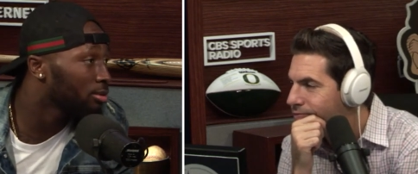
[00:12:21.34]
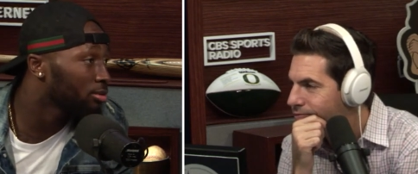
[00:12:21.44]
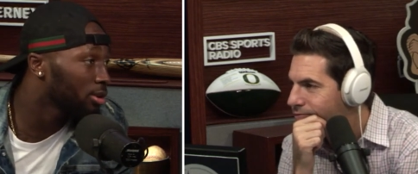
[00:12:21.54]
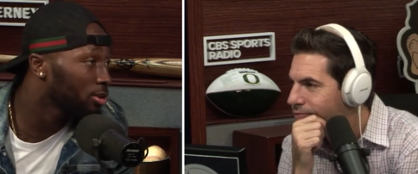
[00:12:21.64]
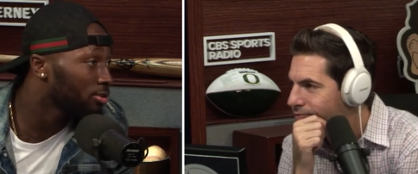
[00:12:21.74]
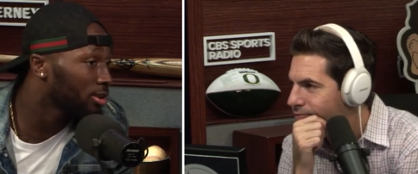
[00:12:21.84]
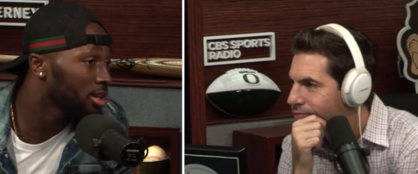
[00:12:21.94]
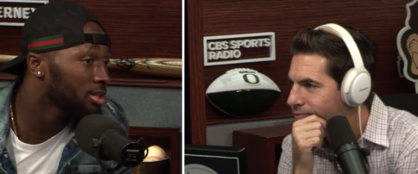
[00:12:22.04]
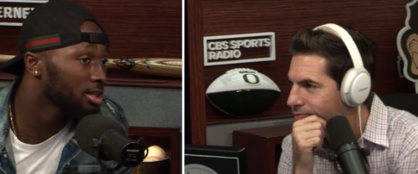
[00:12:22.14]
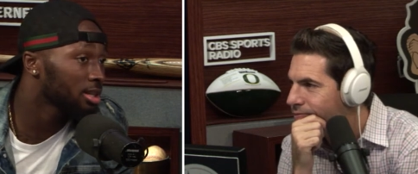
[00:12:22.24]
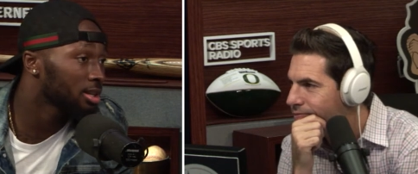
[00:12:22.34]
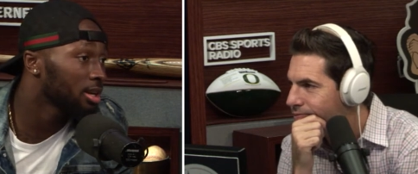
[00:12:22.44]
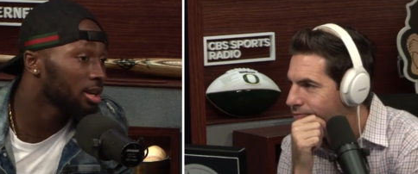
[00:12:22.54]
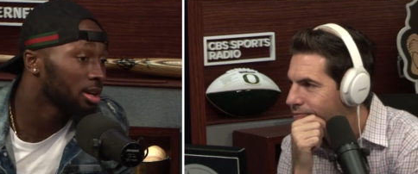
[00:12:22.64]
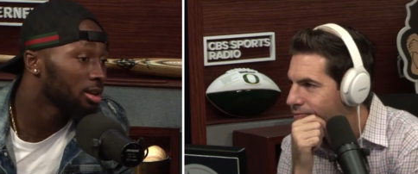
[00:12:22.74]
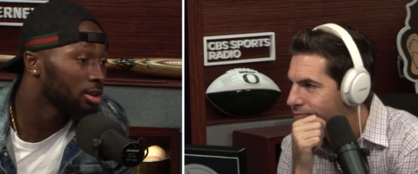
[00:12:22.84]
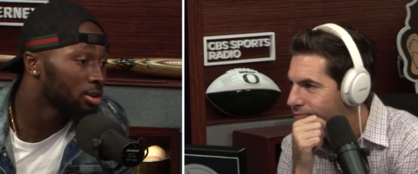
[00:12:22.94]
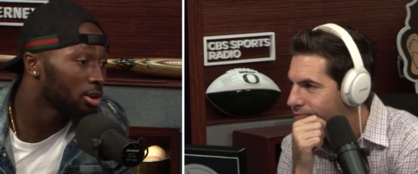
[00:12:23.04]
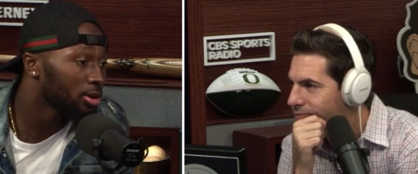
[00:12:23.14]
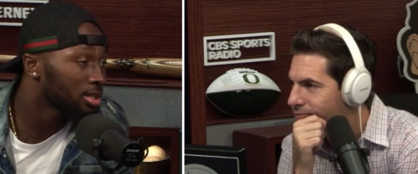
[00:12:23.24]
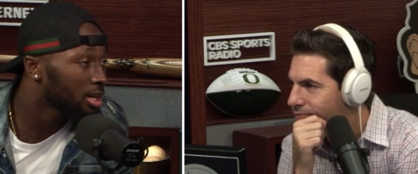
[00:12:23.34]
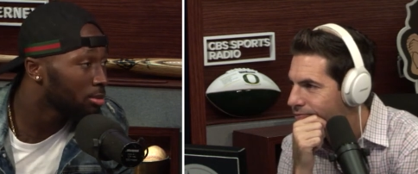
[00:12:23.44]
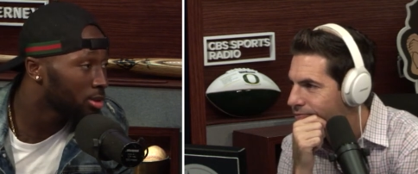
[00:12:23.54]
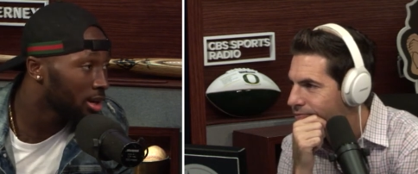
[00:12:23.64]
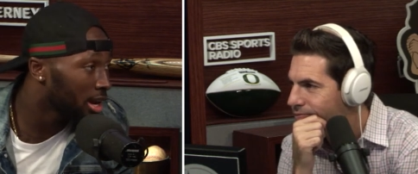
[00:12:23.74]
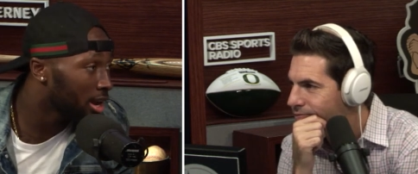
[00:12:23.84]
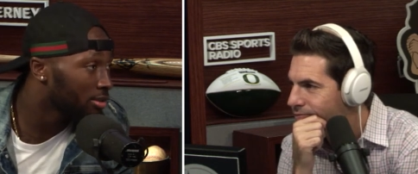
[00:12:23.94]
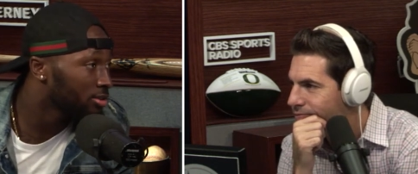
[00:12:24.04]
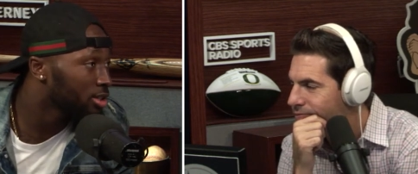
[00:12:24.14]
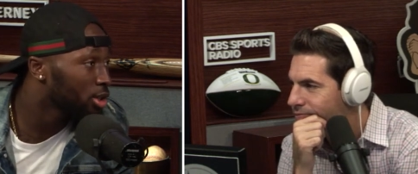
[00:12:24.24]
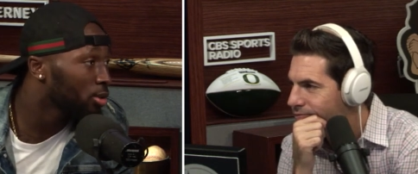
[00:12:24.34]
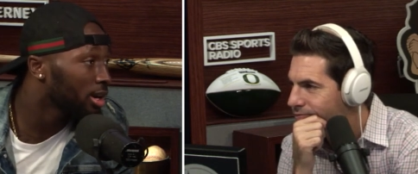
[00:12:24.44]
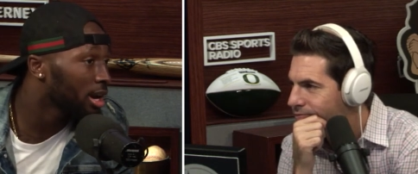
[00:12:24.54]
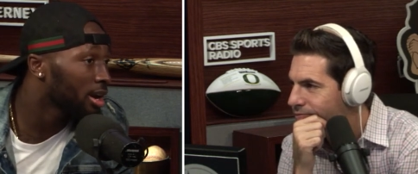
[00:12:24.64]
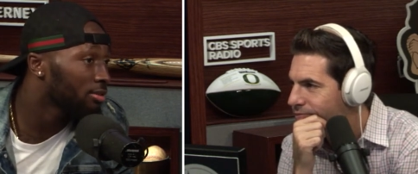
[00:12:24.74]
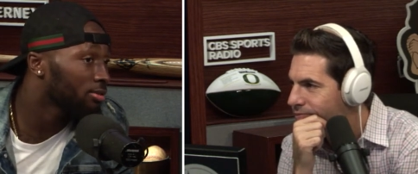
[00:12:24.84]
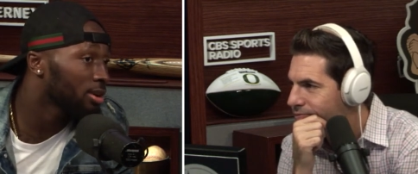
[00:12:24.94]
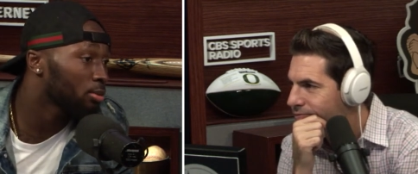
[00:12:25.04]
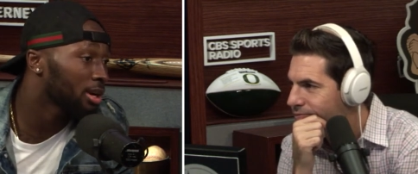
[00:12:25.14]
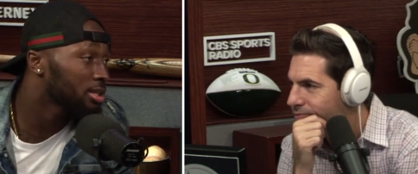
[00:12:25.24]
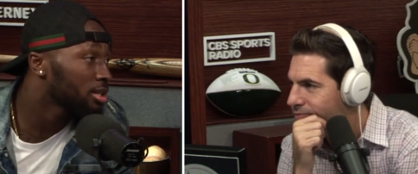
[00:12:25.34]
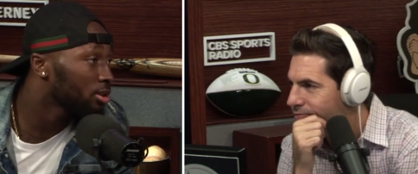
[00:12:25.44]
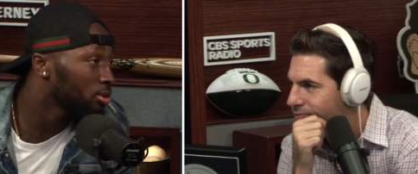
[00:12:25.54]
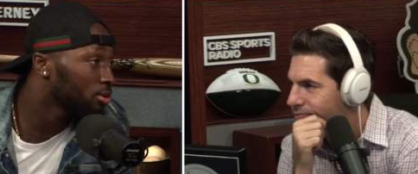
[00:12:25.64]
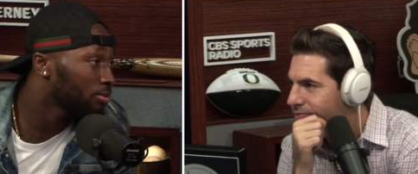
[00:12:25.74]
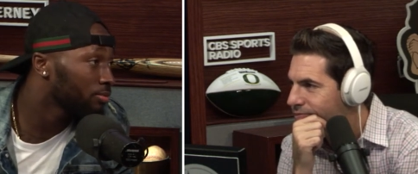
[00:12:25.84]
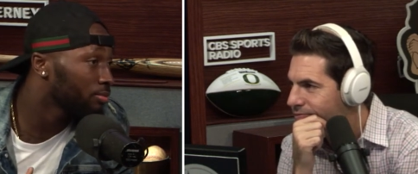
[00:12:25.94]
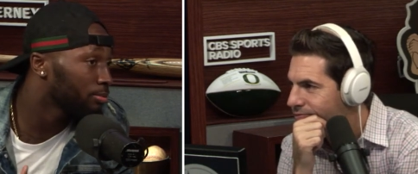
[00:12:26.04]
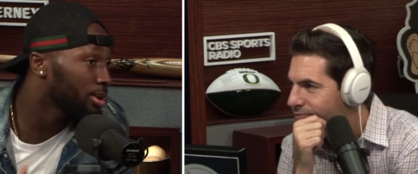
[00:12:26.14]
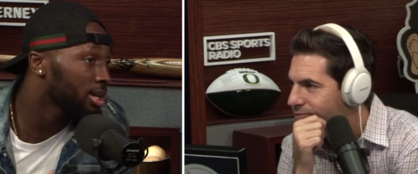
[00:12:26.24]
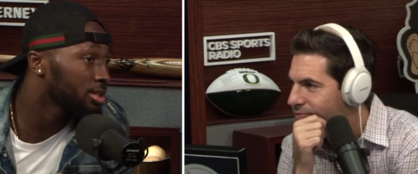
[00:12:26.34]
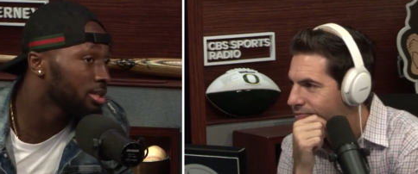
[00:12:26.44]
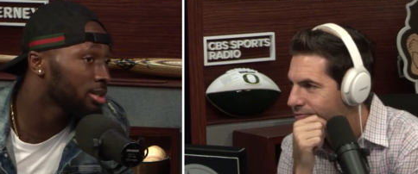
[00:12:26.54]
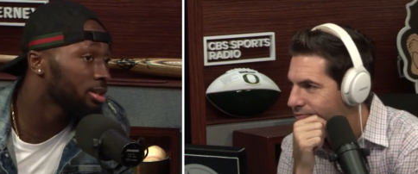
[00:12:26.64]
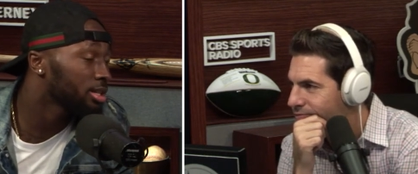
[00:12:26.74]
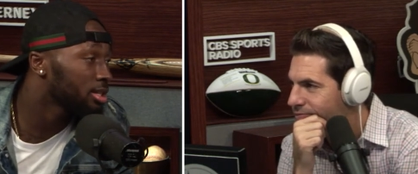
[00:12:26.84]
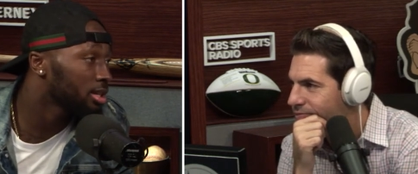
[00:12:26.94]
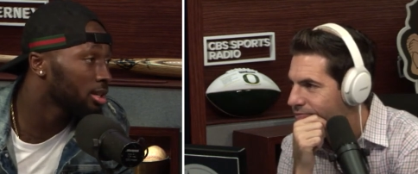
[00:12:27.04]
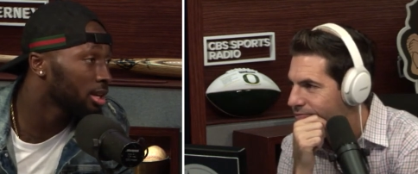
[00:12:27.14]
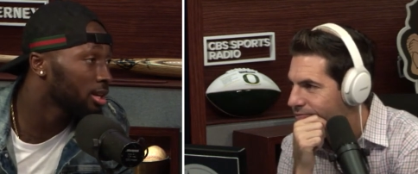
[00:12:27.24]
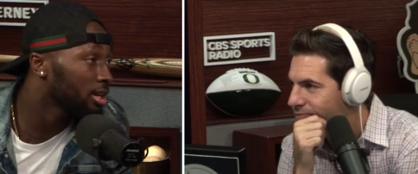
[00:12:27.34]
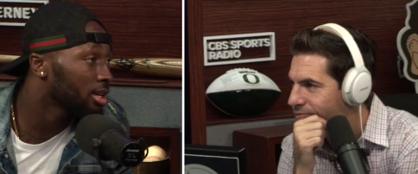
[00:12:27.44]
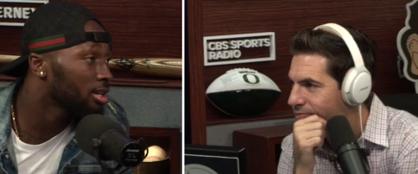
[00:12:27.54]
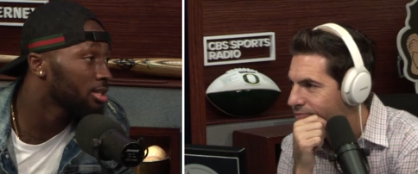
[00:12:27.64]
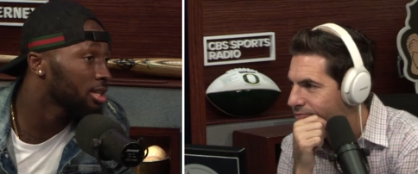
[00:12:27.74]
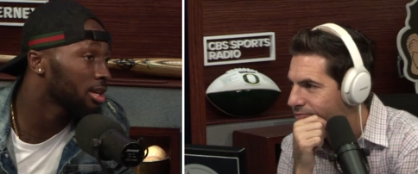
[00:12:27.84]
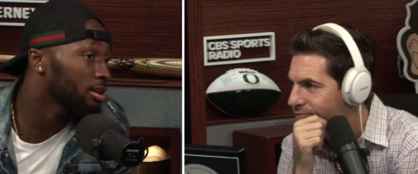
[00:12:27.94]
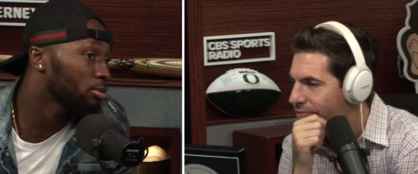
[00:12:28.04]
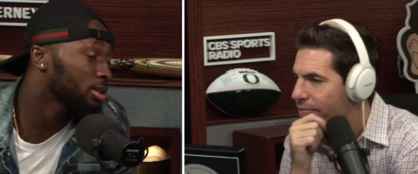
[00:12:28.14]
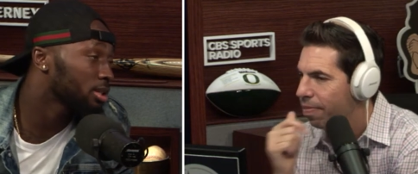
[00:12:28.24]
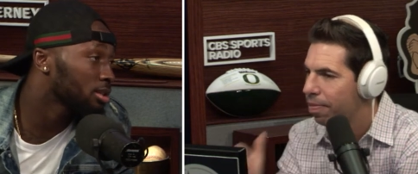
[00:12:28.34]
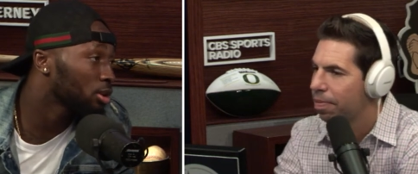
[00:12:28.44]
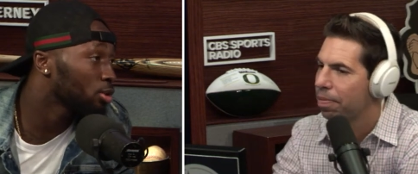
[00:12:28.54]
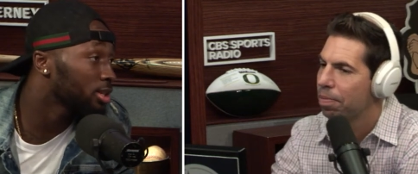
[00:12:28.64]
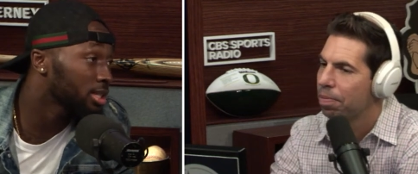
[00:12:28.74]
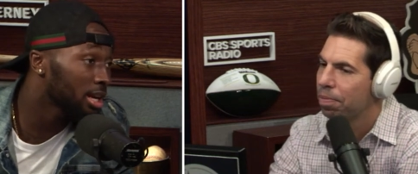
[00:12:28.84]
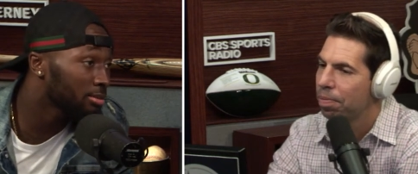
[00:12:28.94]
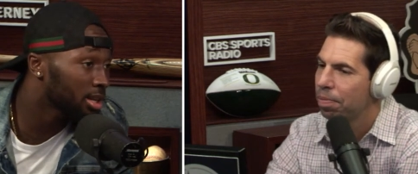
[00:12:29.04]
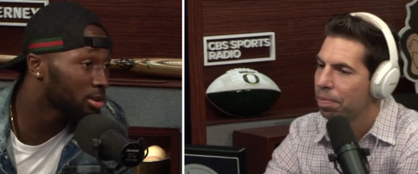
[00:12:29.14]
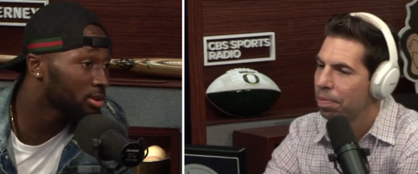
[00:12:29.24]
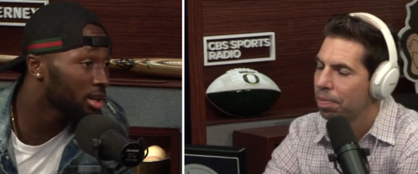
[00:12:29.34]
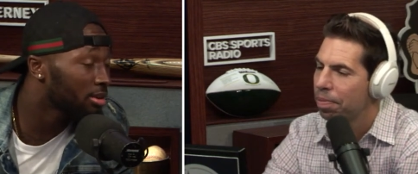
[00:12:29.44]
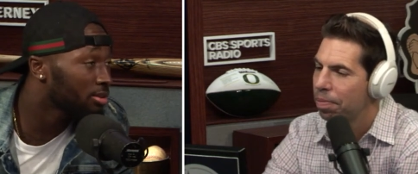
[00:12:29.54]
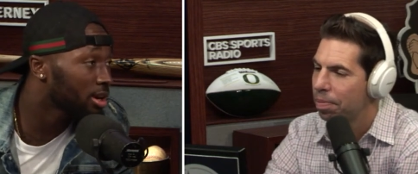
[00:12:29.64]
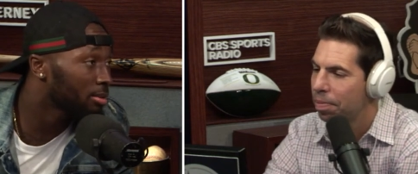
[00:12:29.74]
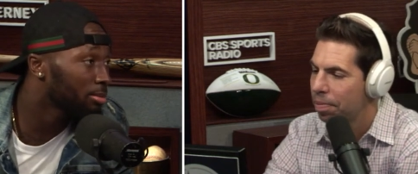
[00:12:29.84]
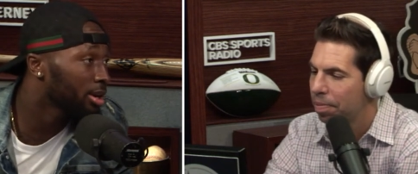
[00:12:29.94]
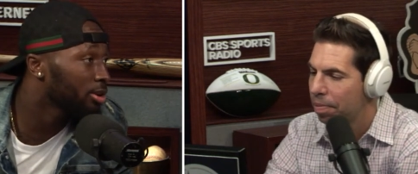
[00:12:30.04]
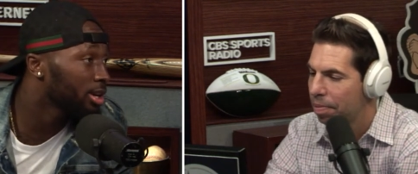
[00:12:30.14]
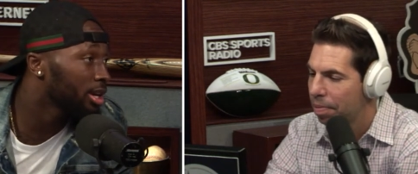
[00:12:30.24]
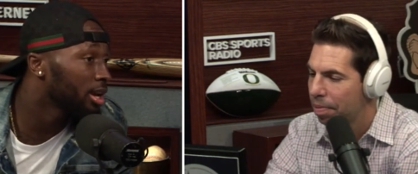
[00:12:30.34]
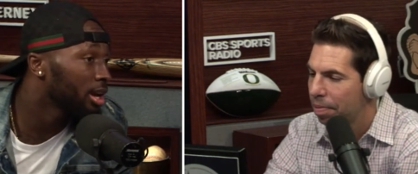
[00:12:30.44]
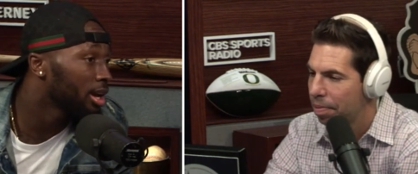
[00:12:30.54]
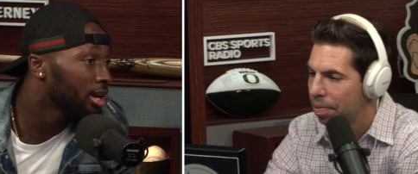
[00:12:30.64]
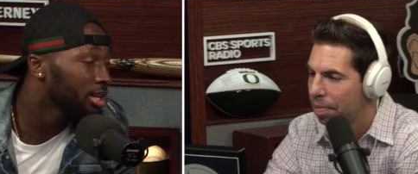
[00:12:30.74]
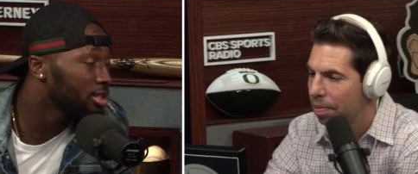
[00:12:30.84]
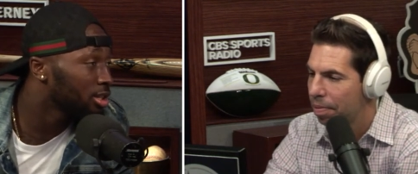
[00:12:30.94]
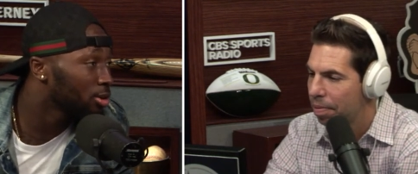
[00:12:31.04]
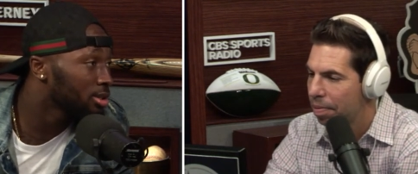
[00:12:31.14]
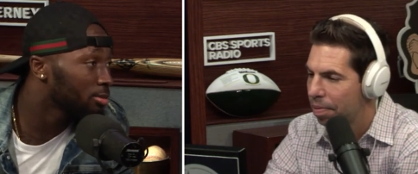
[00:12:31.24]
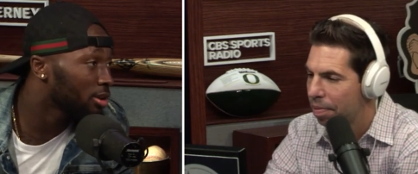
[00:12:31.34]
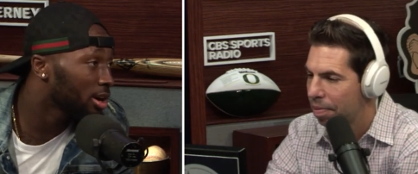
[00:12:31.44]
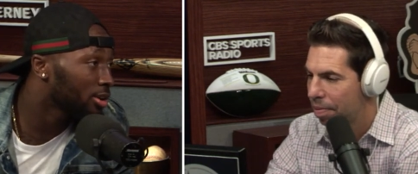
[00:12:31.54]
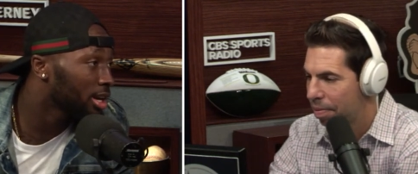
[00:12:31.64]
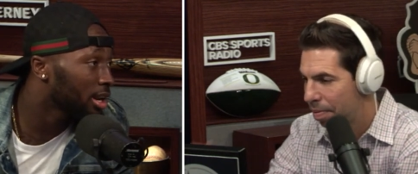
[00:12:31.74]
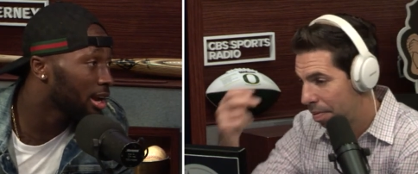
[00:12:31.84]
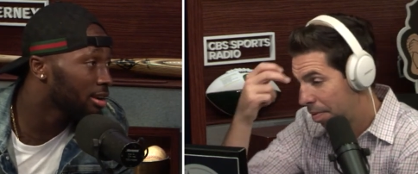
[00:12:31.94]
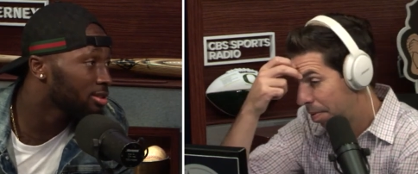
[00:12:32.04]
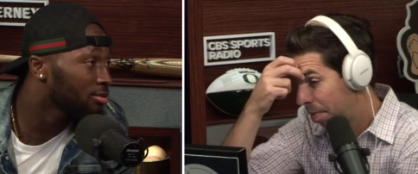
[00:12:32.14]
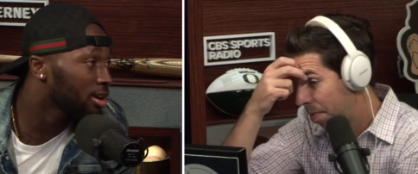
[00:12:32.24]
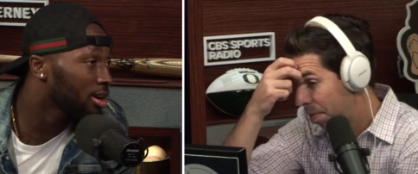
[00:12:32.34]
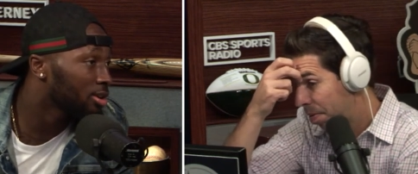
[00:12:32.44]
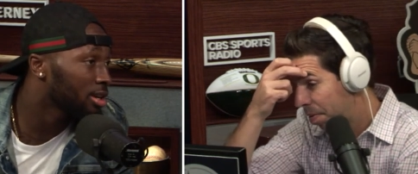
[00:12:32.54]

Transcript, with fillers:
Speaker 1: with real feelings, and you know he's able to laugh and joke and have fun while still being serious and, and leading the team, which is cool. And same thing with Le'Veon Bell. He he jokes around, he laughs around,